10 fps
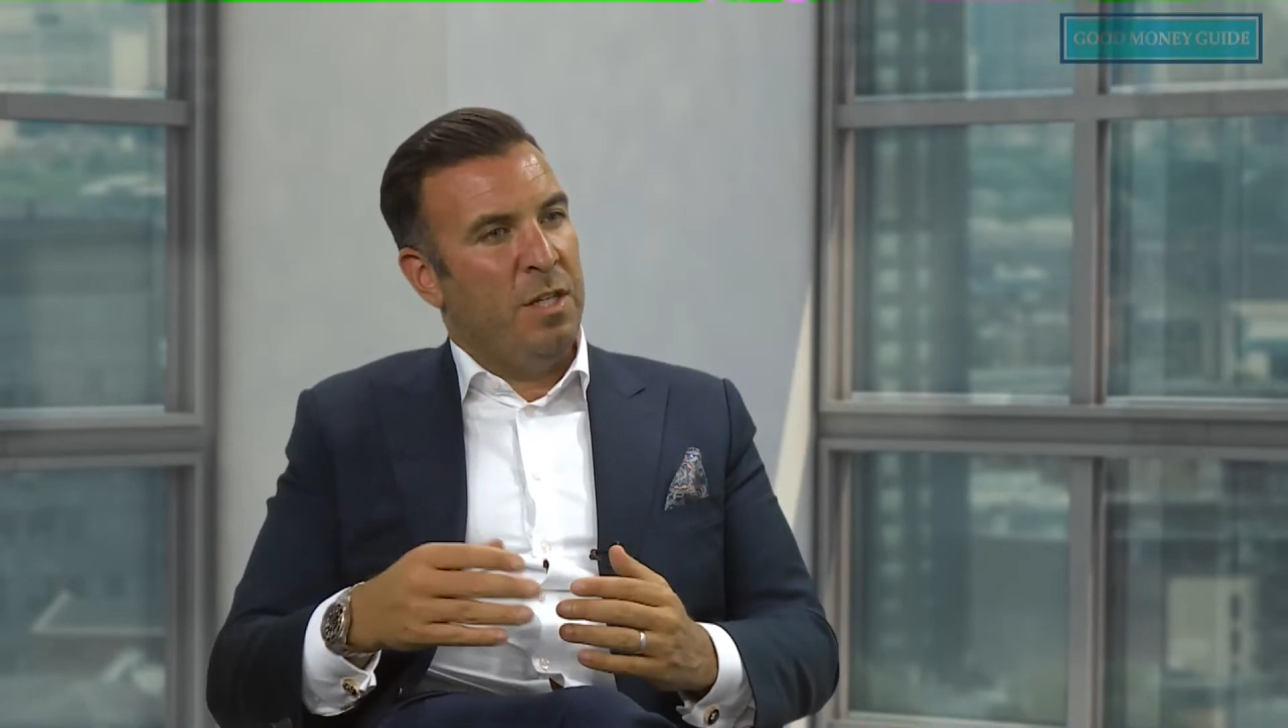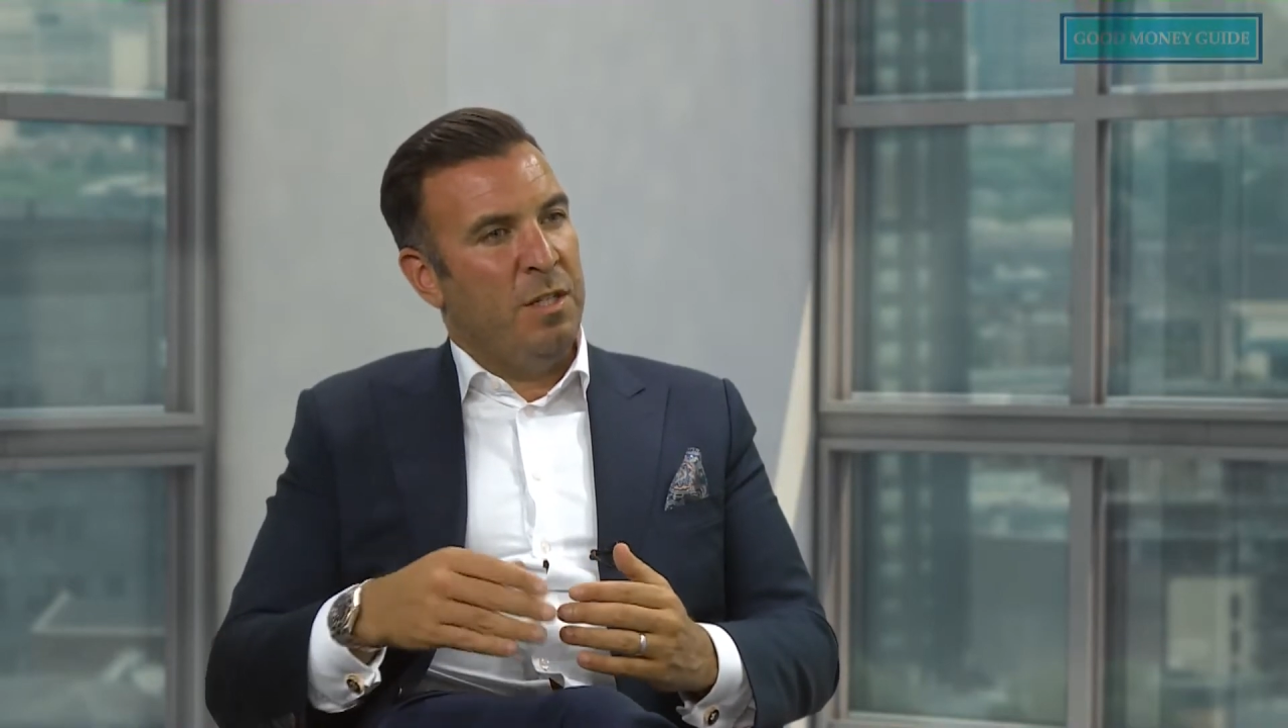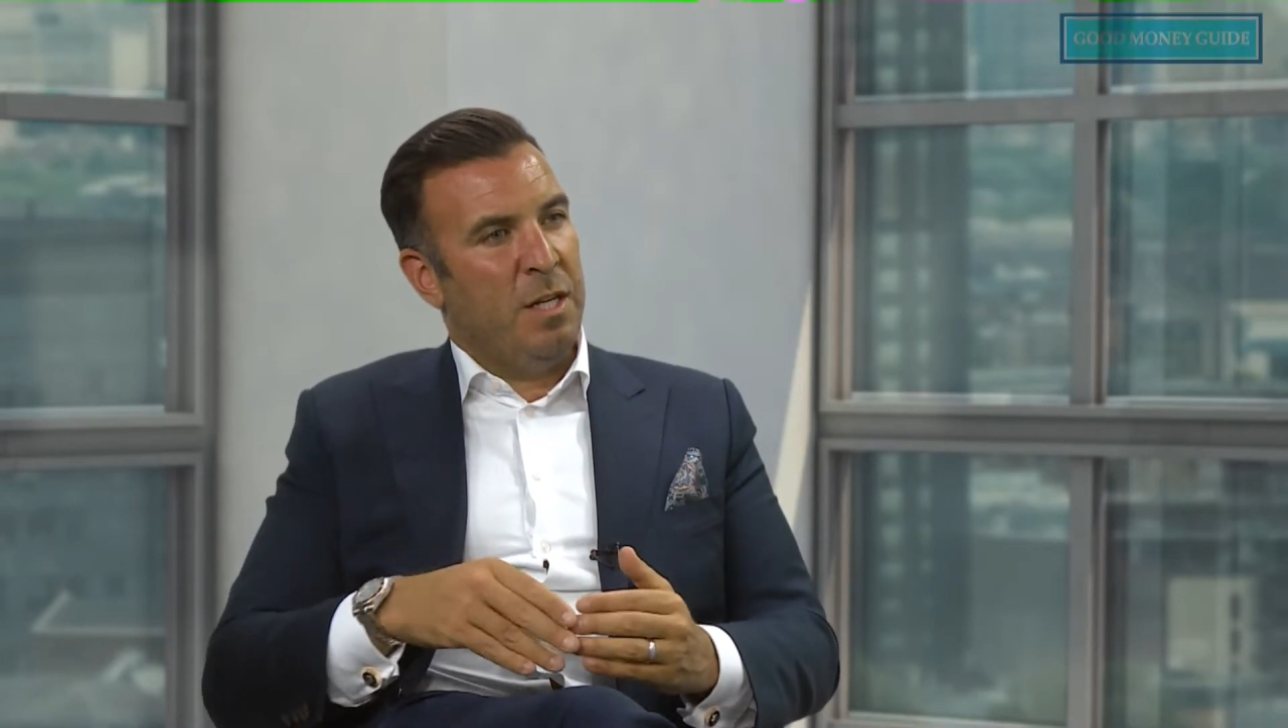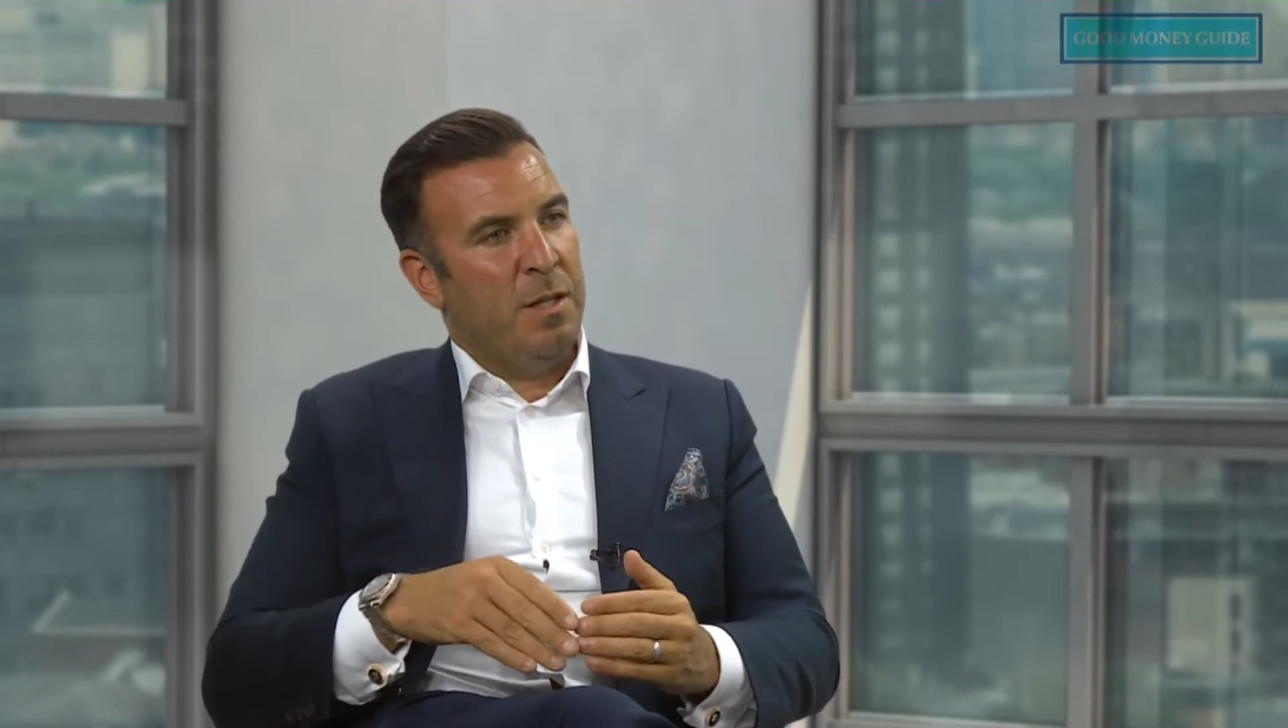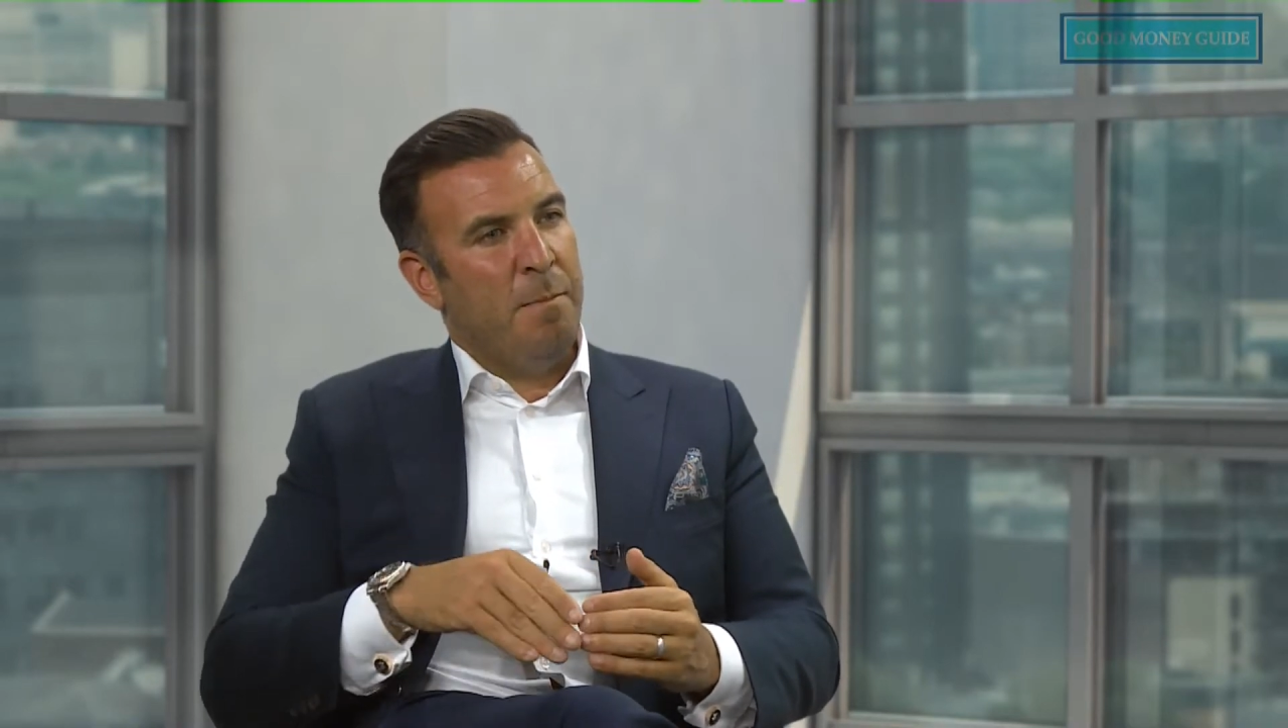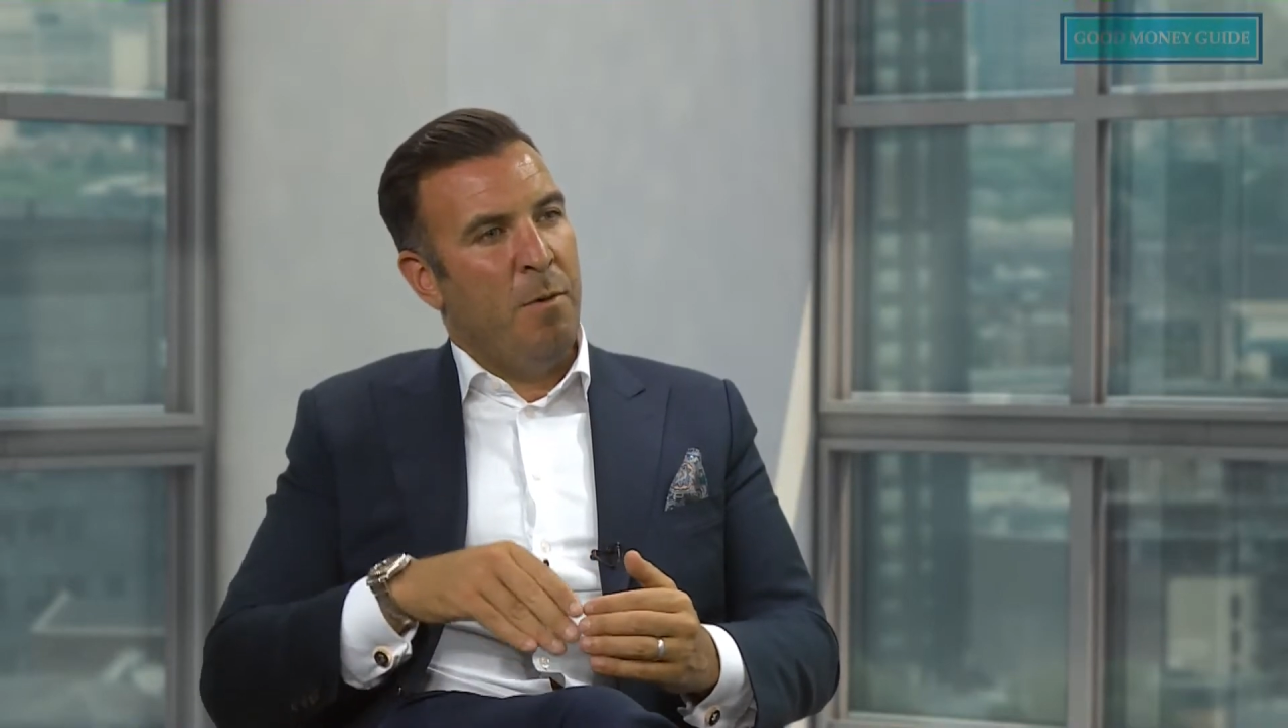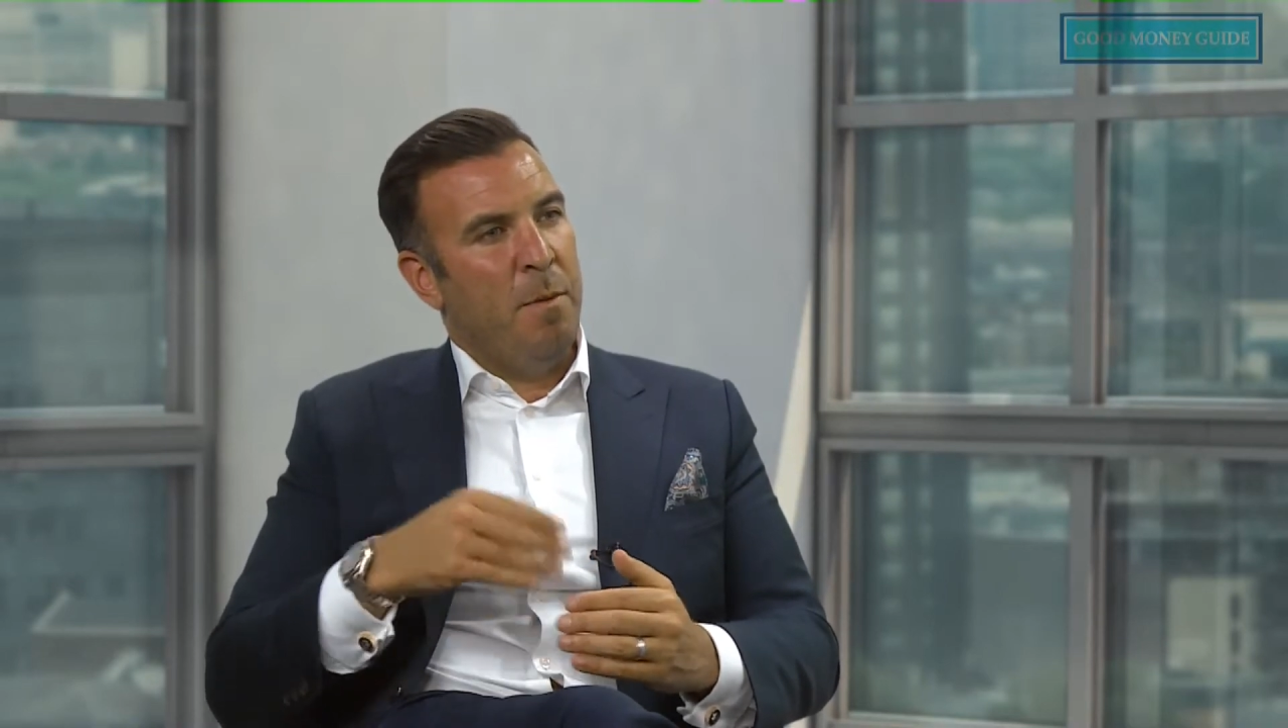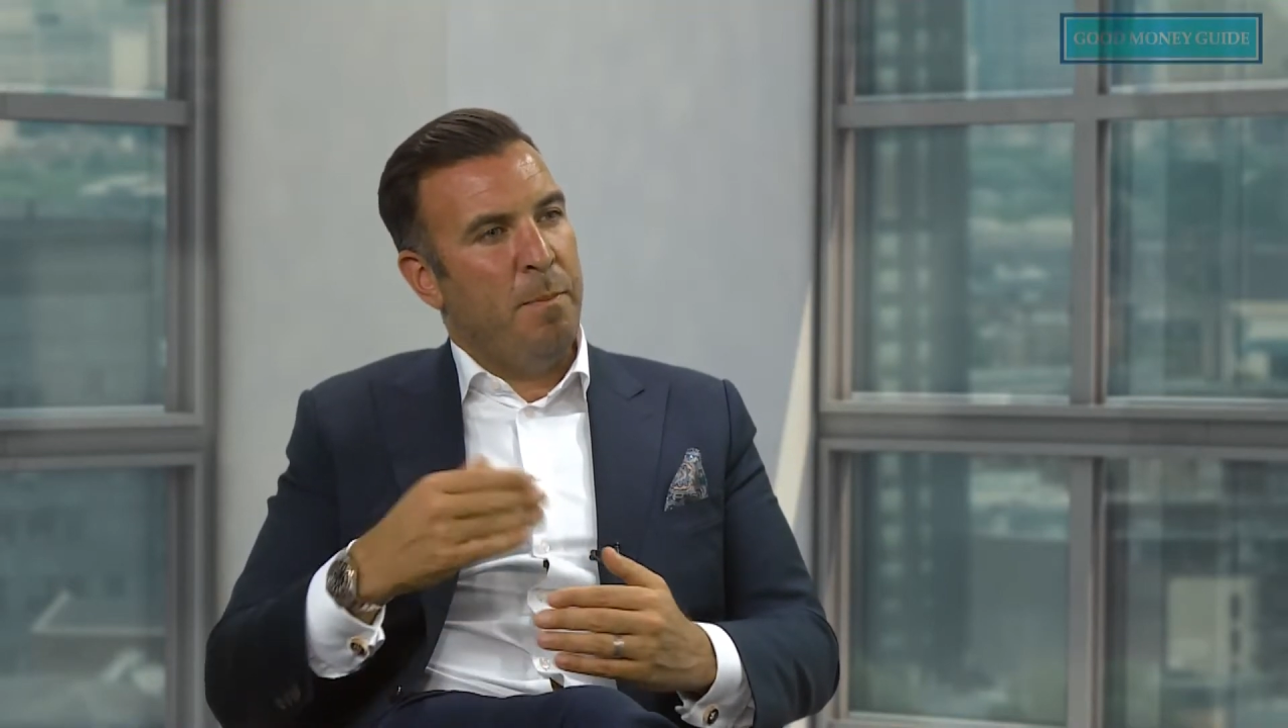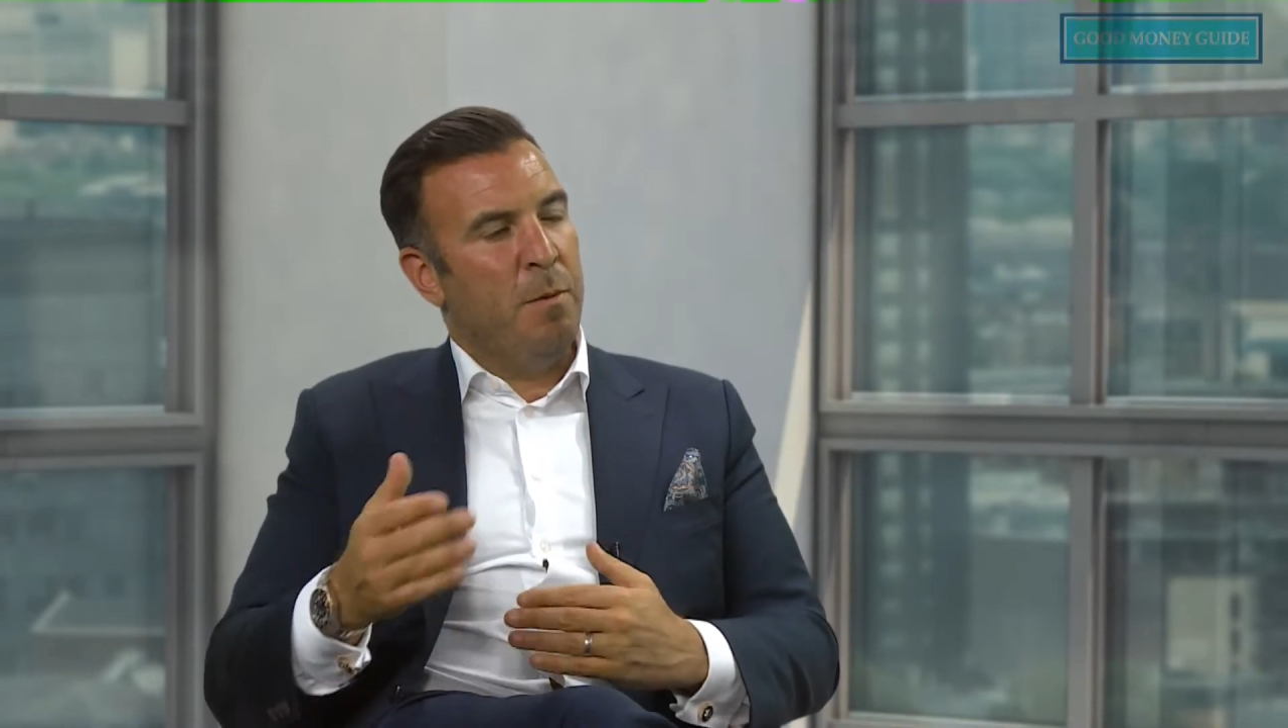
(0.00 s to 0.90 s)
they might be